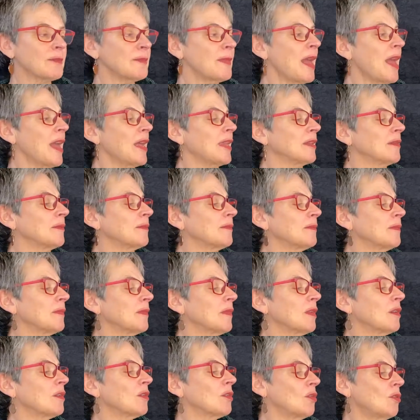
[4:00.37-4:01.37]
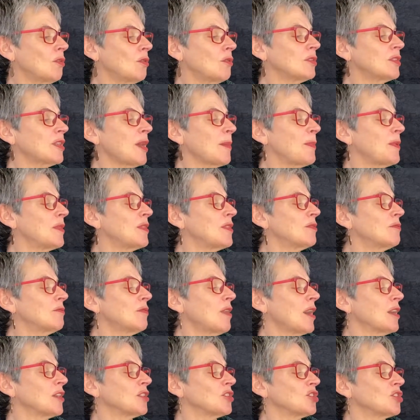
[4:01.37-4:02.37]
men caught up in the
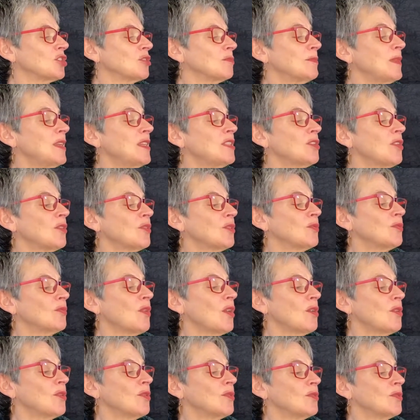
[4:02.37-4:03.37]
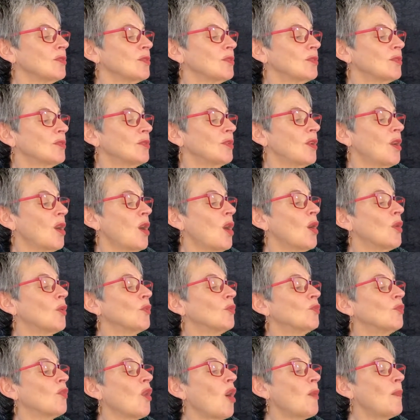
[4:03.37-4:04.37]
rush meet on the road.
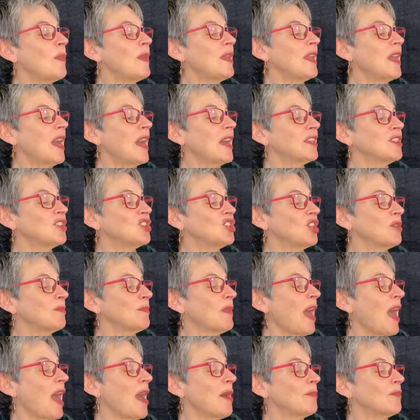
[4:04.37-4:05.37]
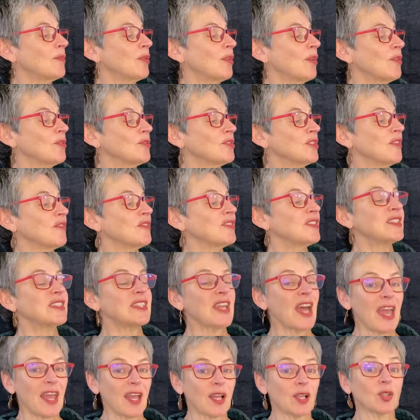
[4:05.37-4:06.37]
Robbie and Jim Ambrose have
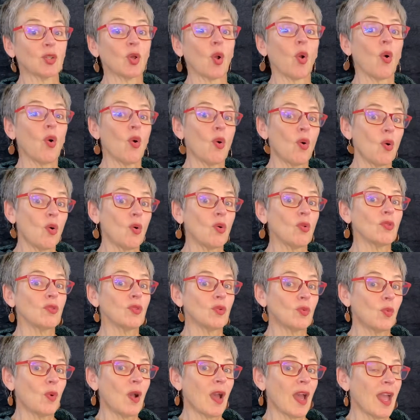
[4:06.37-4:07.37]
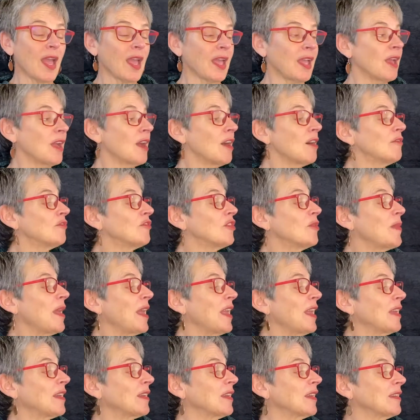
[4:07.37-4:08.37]
sailed all the way from
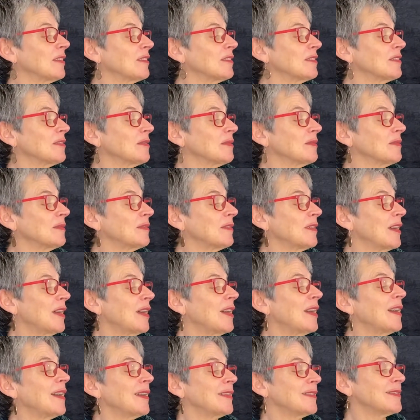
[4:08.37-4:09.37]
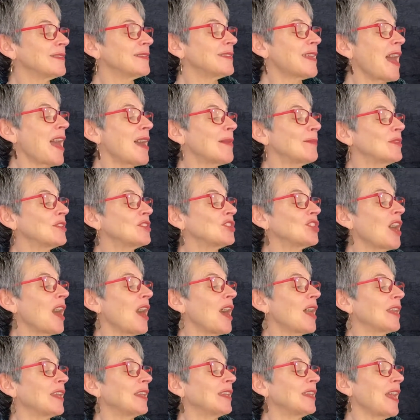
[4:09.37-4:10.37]
England, and Sam and
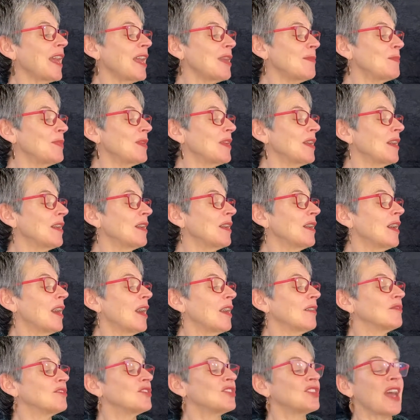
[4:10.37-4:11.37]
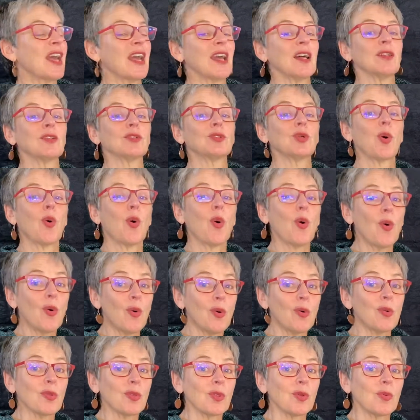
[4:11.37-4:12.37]
Charlie Napier have sailed
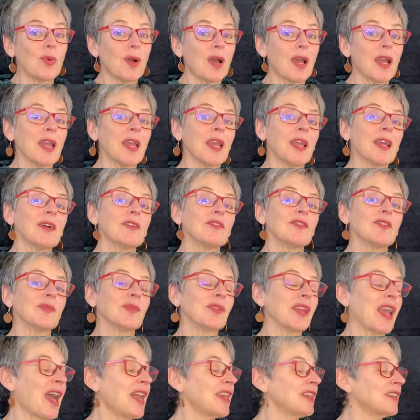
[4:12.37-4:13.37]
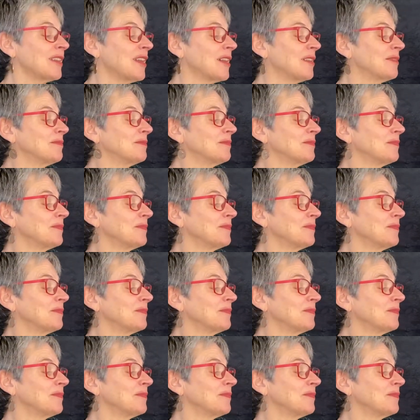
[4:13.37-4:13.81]
all the way from Canada.